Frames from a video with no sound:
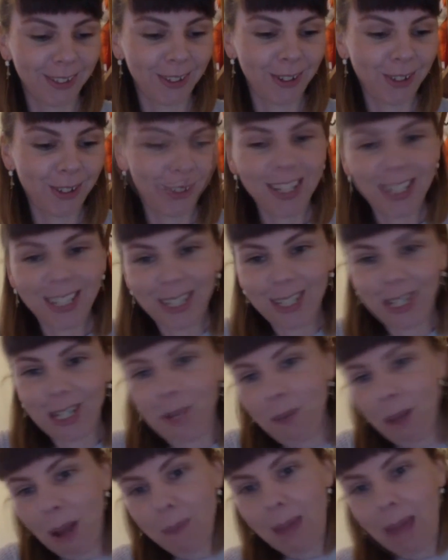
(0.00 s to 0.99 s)
do
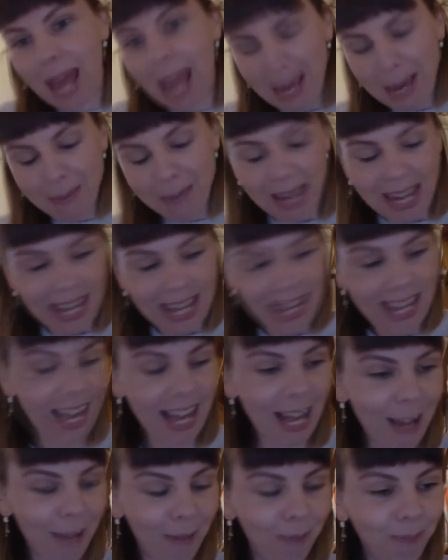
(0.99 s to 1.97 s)
justice to my
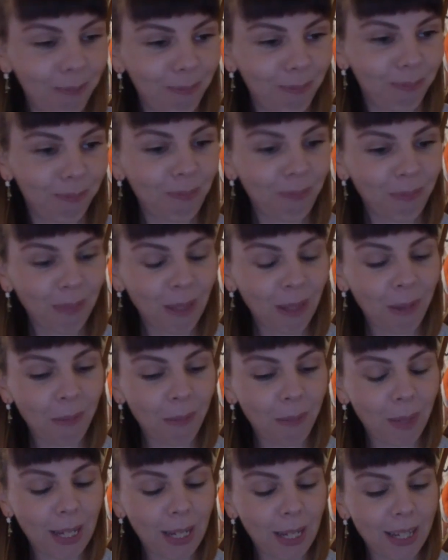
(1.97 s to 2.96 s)
baby.
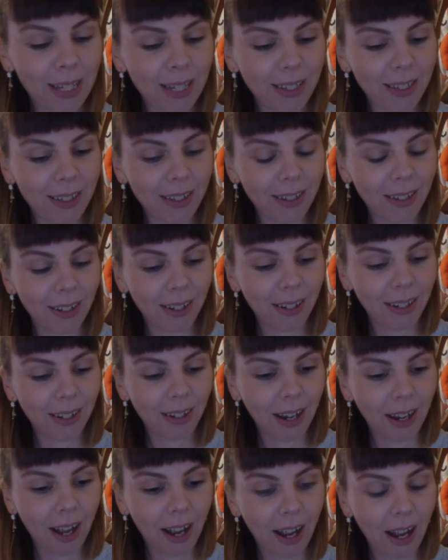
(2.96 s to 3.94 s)
But
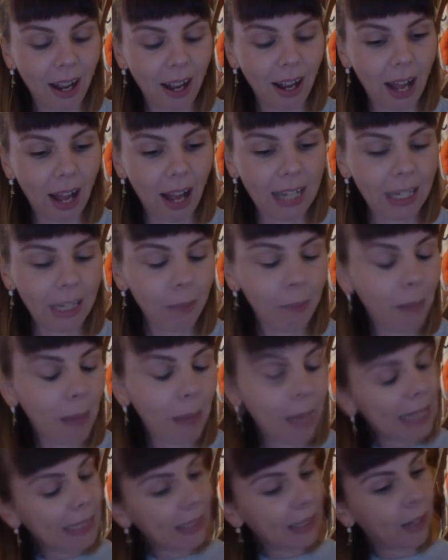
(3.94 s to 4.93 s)
I did
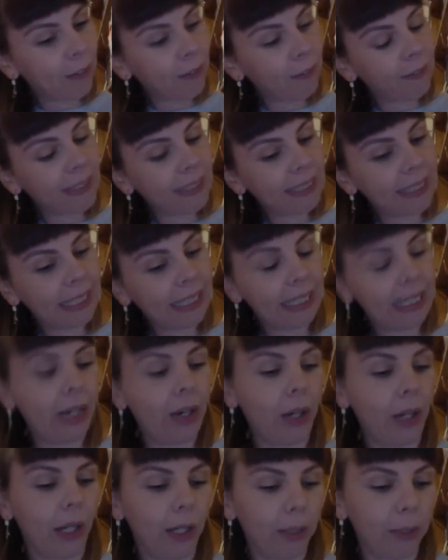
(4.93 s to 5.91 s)
base her
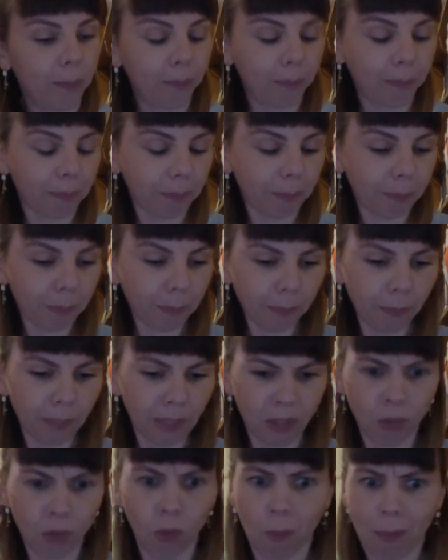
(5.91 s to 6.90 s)
physically on a
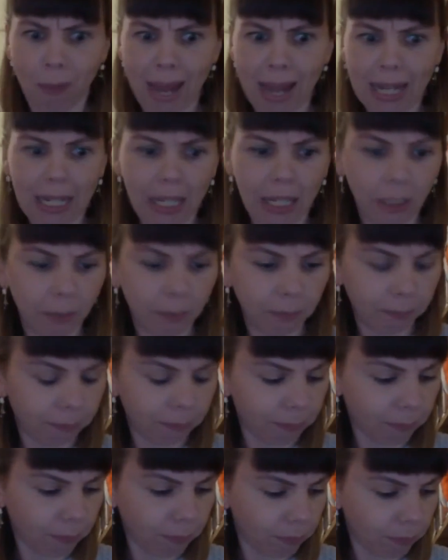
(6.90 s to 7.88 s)

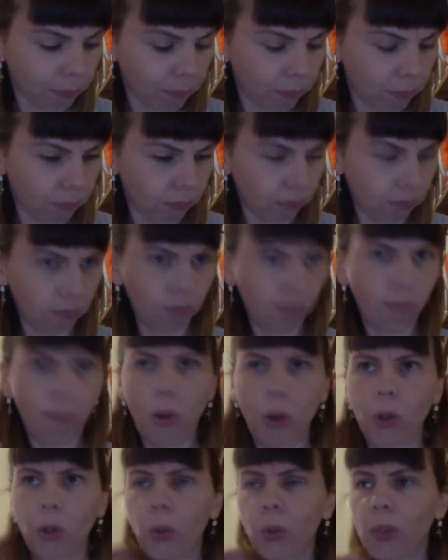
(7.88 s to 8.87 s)
Romanian
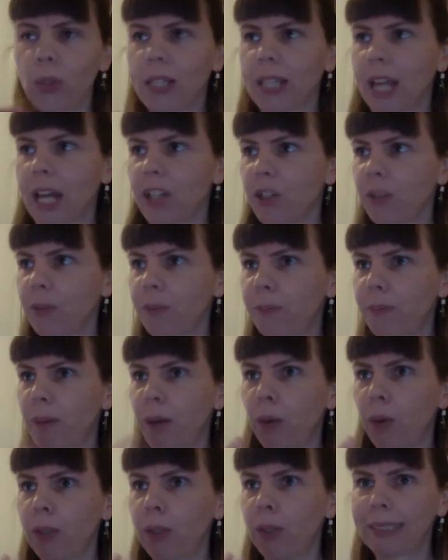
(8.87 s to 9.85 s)
model /
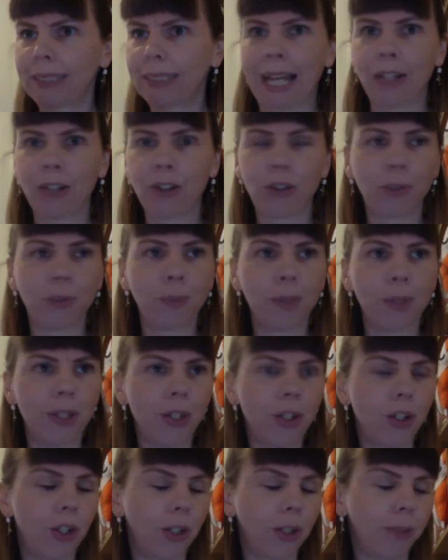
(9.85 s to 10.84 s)
poet /
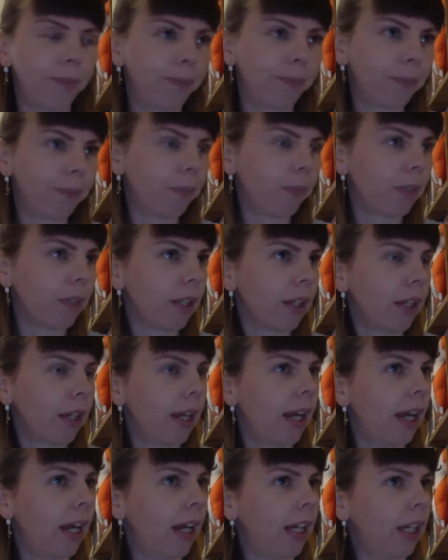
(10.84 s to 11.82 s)
musician.
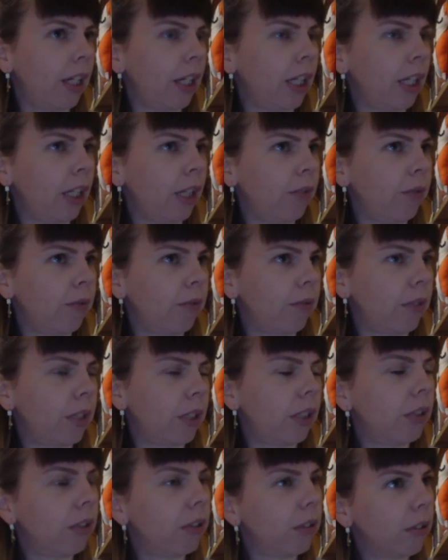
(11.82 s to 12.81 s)
I can
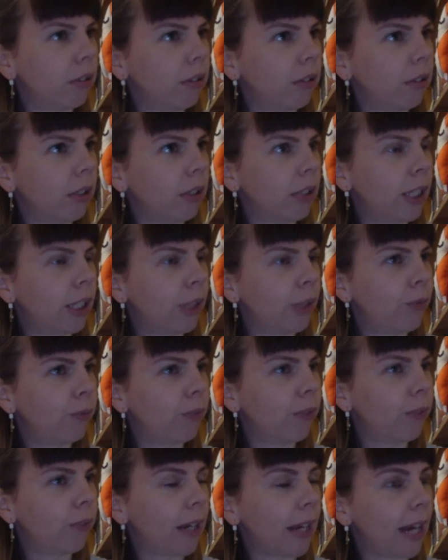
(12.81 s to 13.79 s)

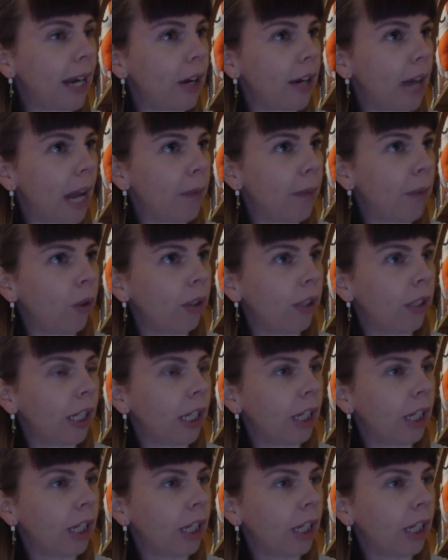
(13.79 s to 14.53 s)
get her name wrong.